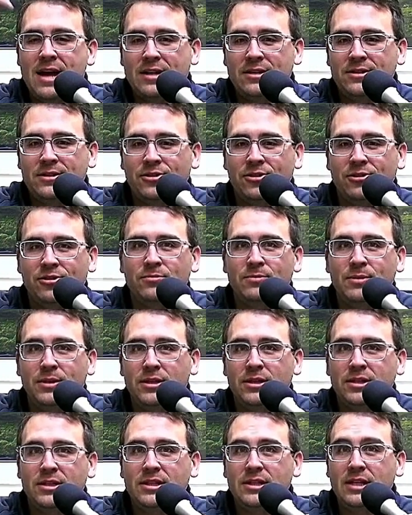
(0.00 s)
stirs me
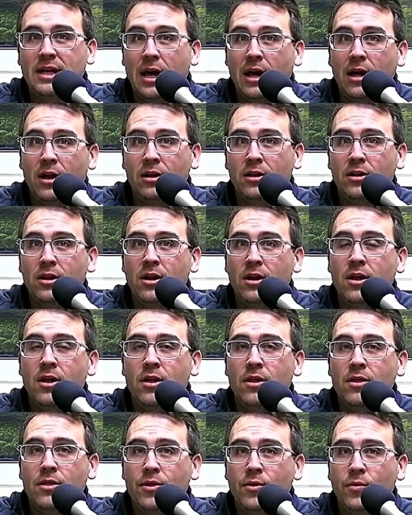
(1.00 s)
to tell
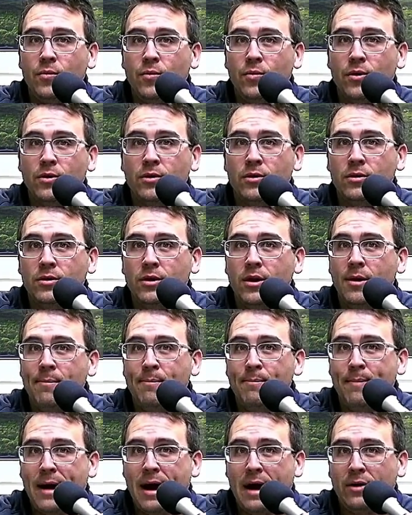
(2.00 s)
the world
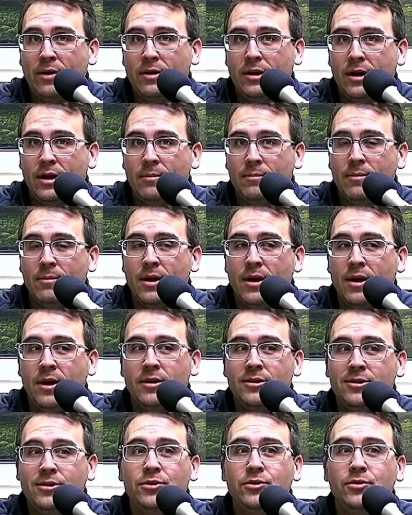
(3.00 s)
about him,
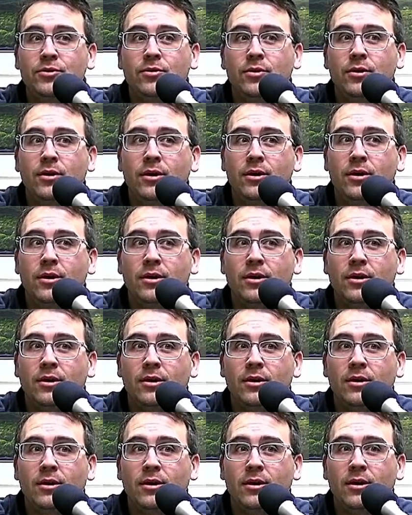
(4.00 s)
to
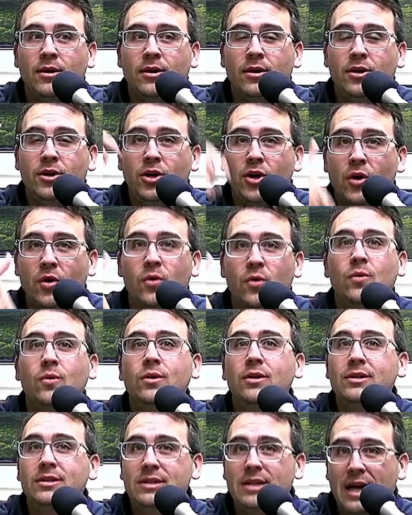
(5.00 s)

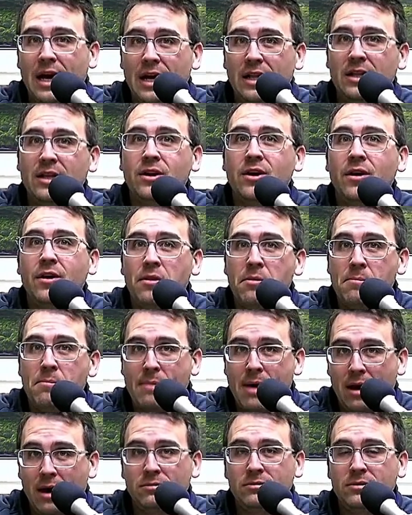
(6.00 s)
go tell it on the
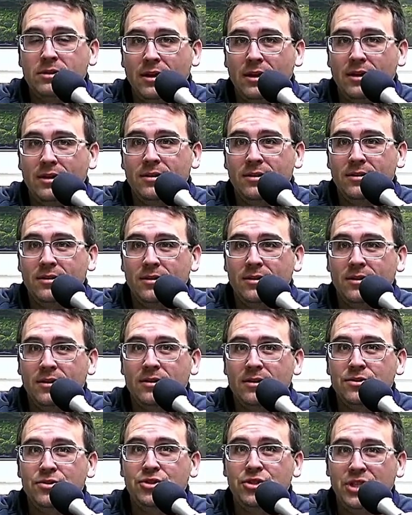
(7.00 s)
mountain,
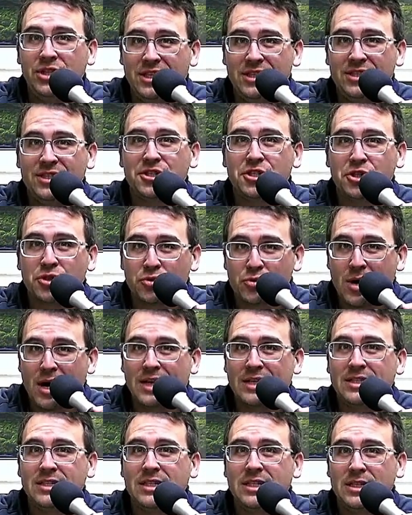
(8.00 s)
Jesus
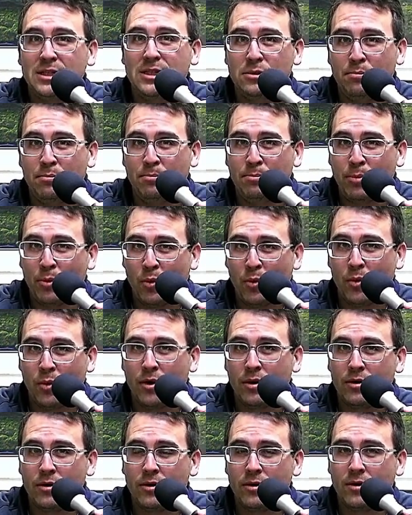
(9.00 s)
Christ is
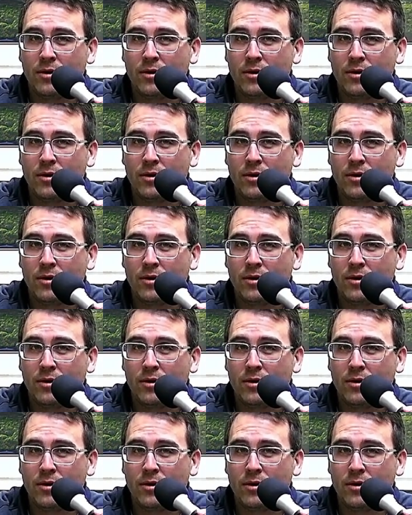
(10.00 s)
born